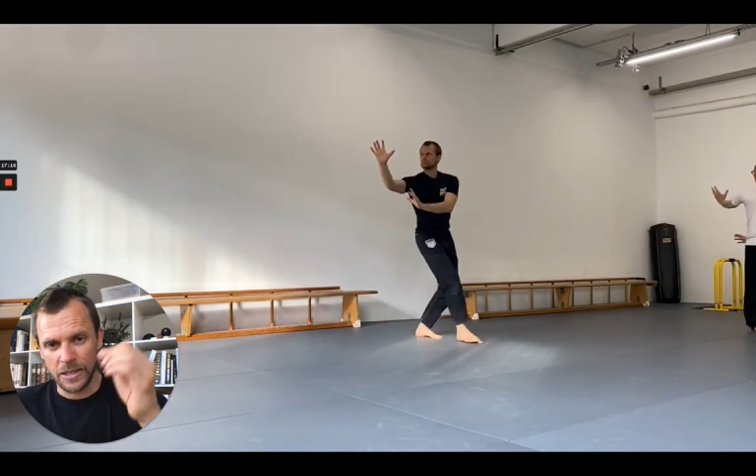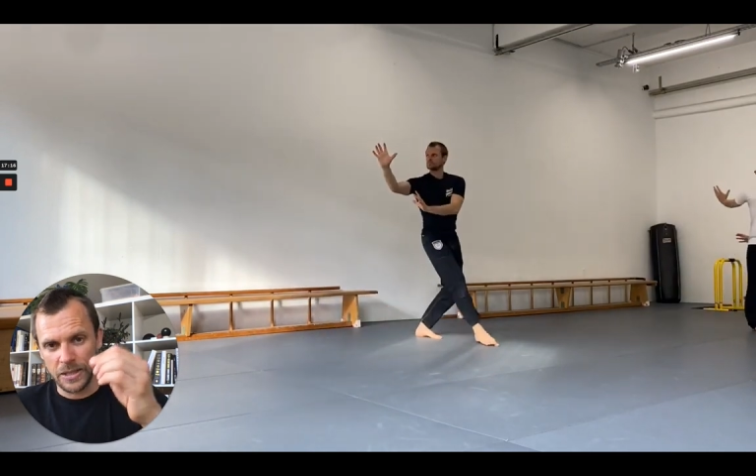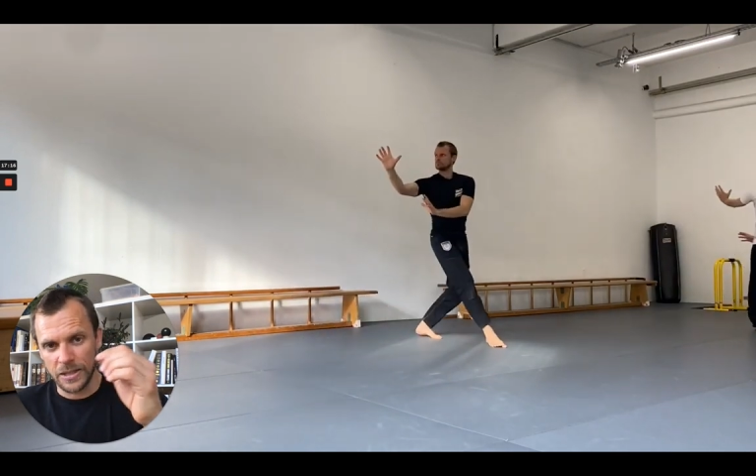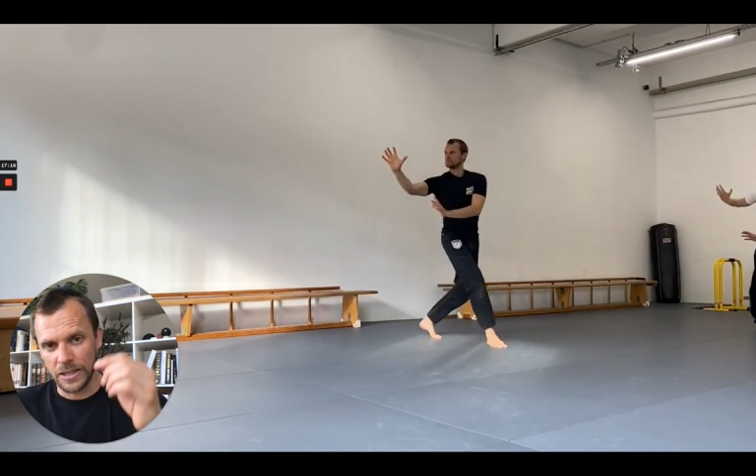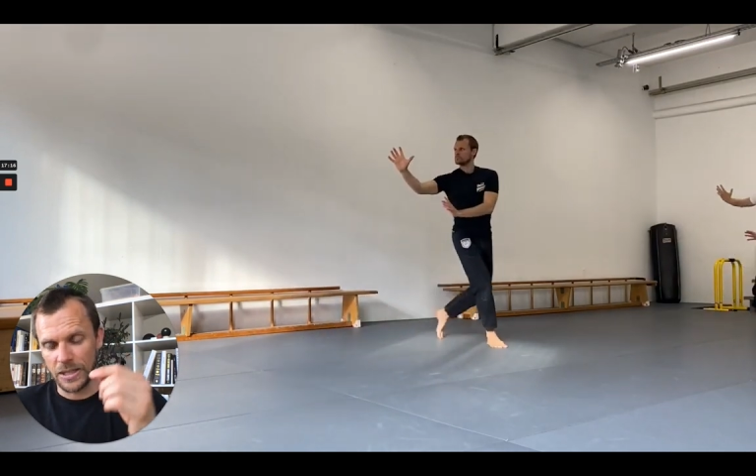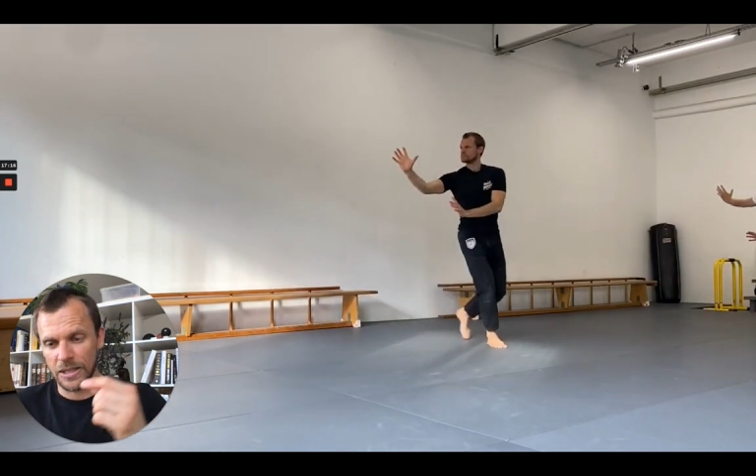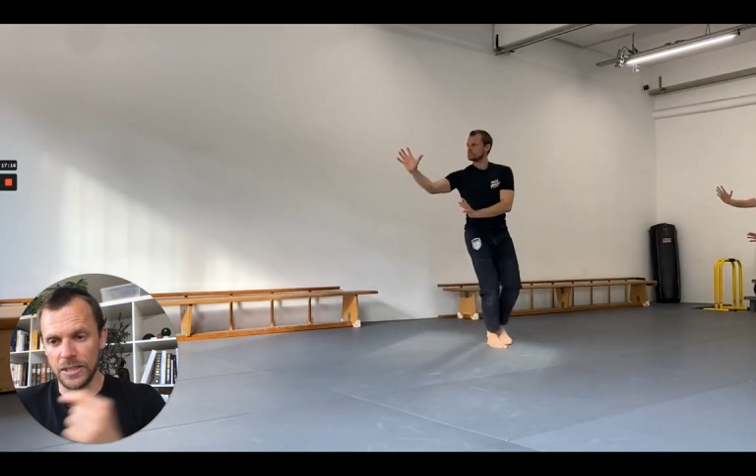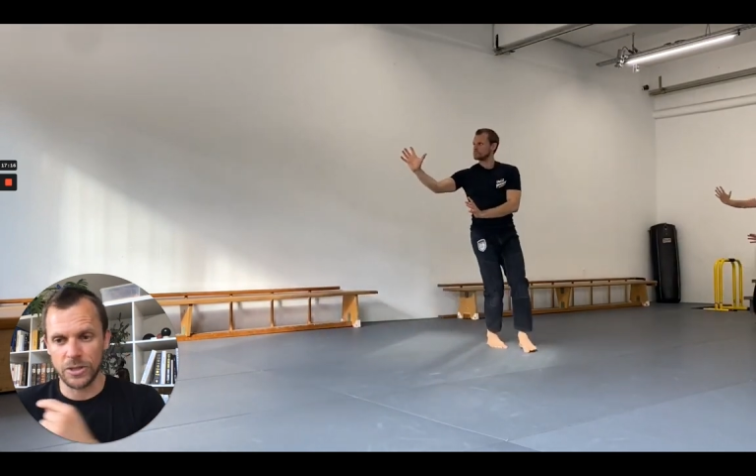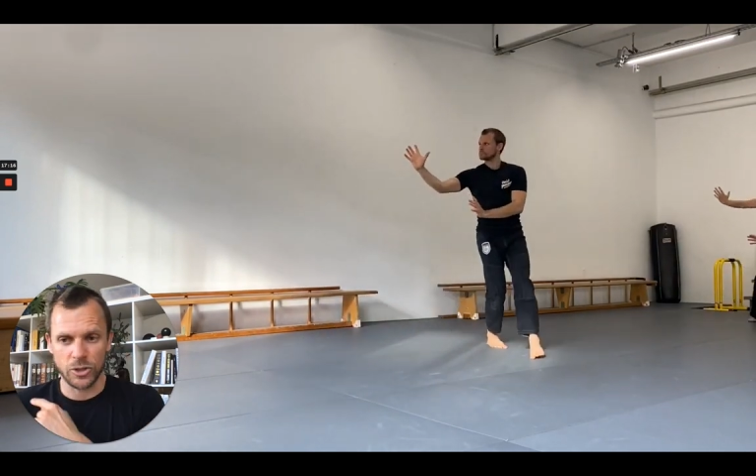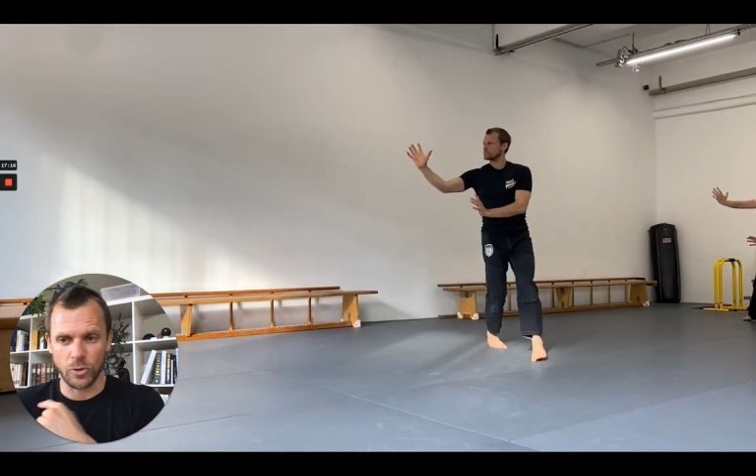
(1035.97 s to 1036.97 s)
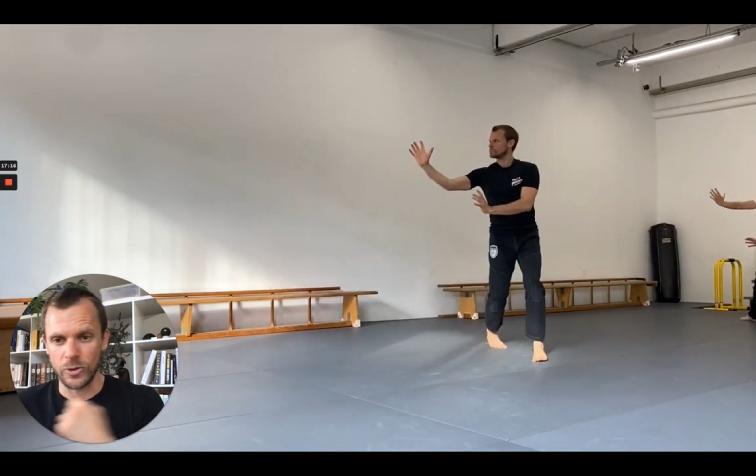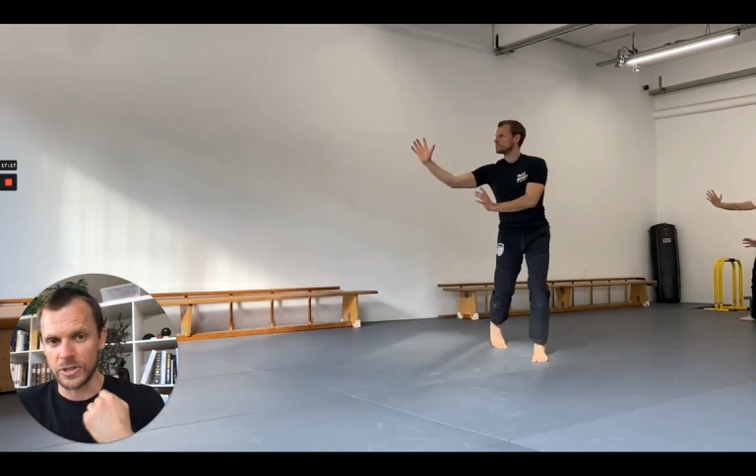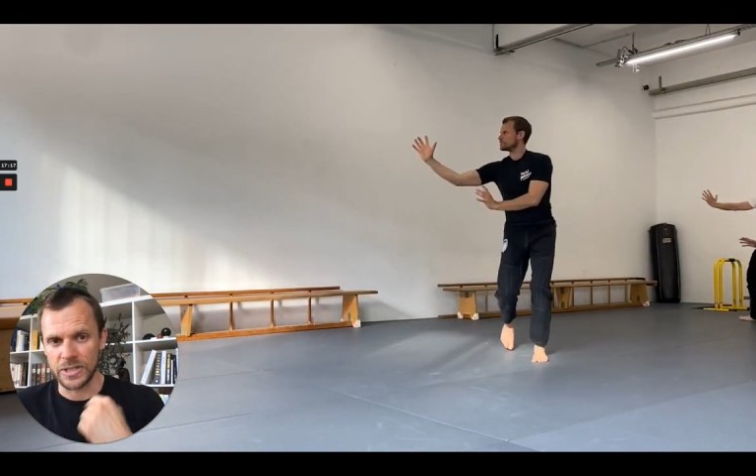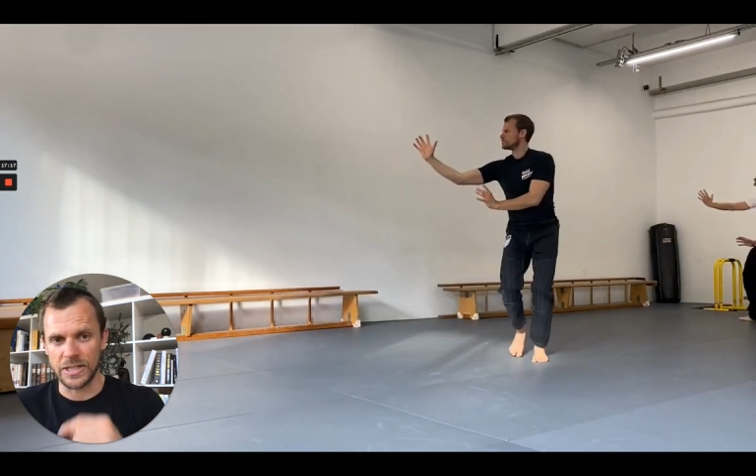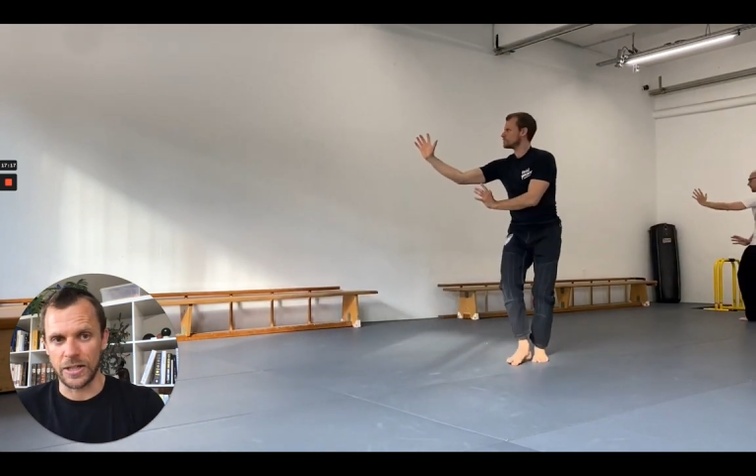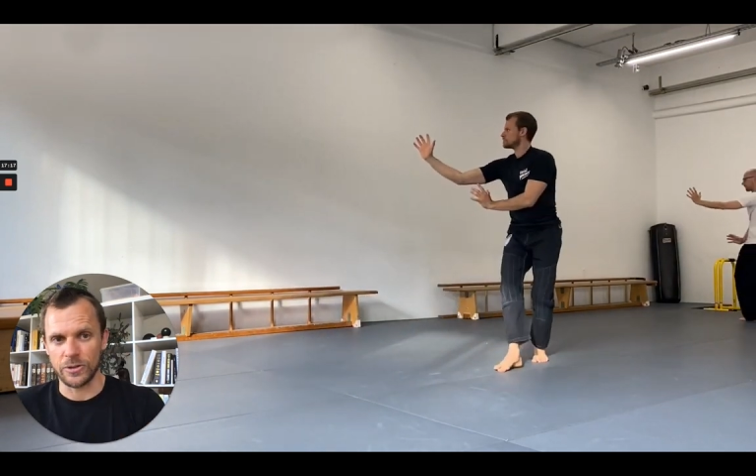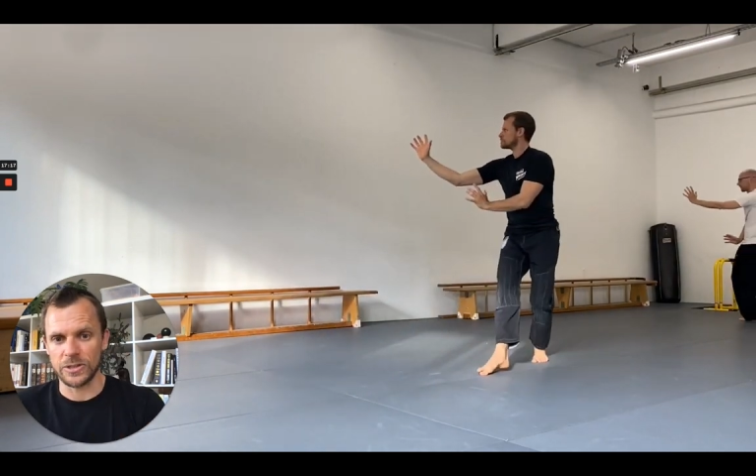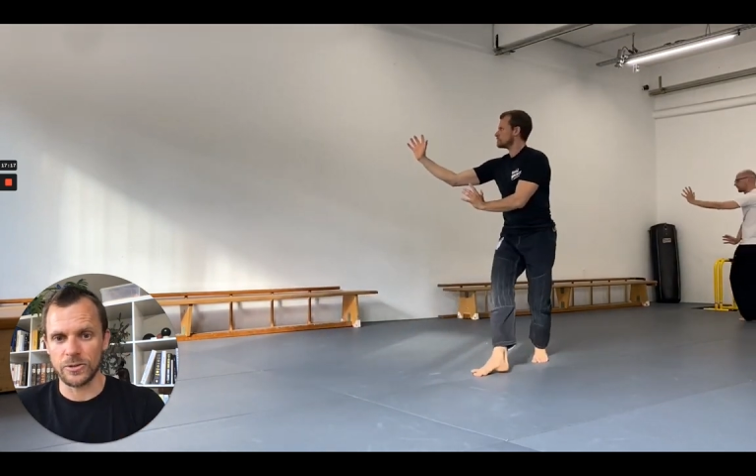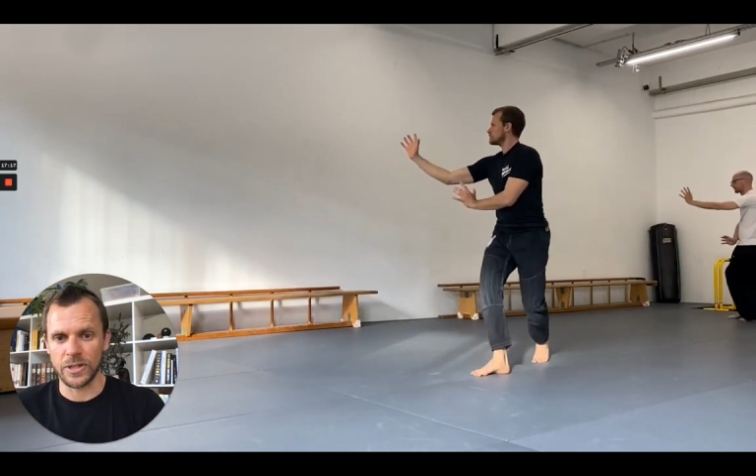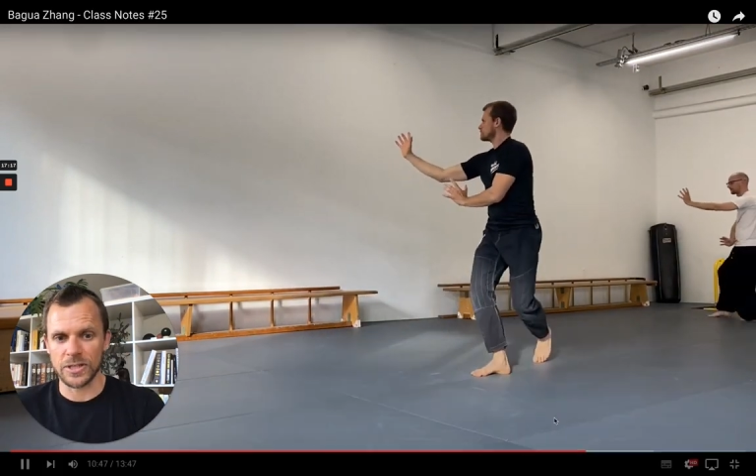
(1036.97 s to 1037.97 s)
the shoulders down
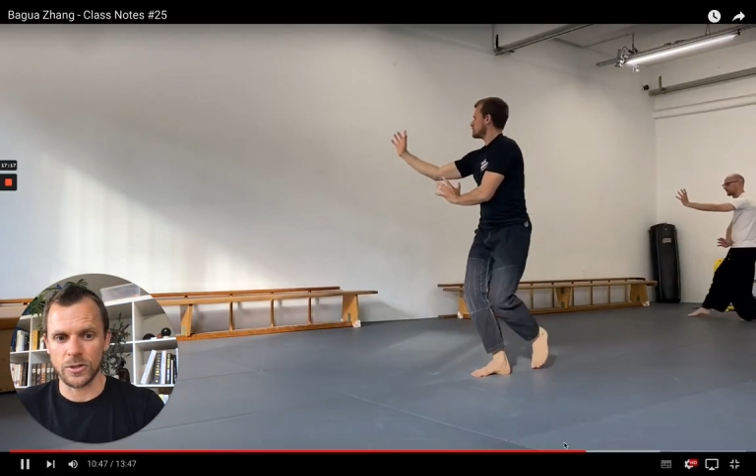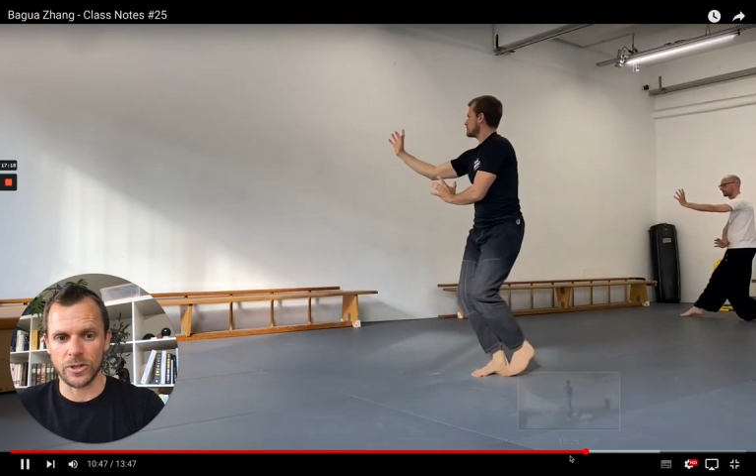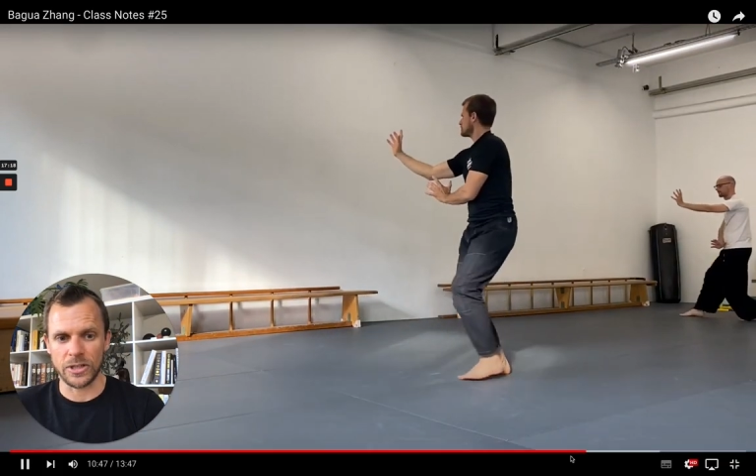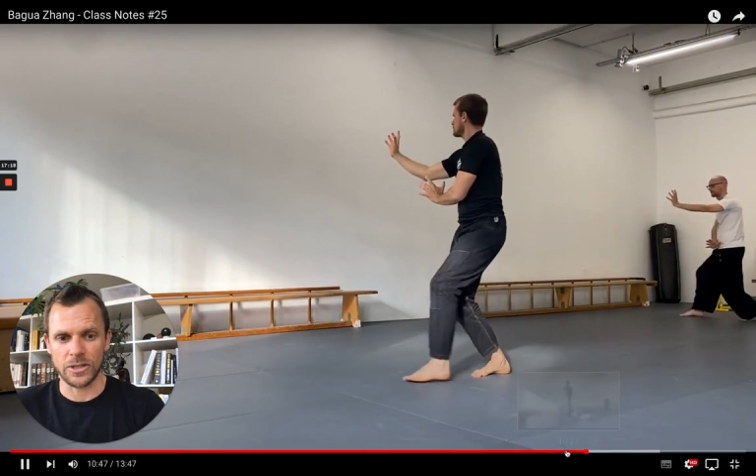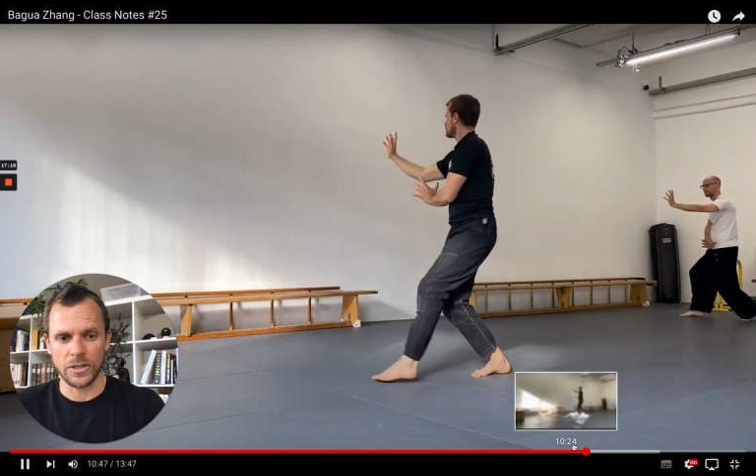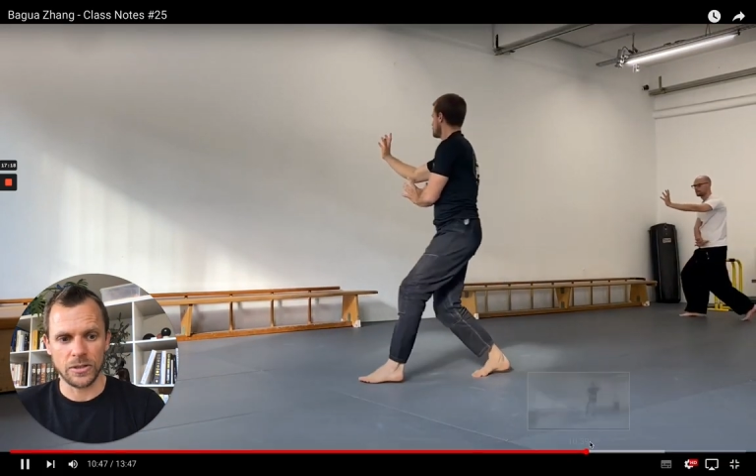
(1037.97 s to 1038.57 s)
into the socket.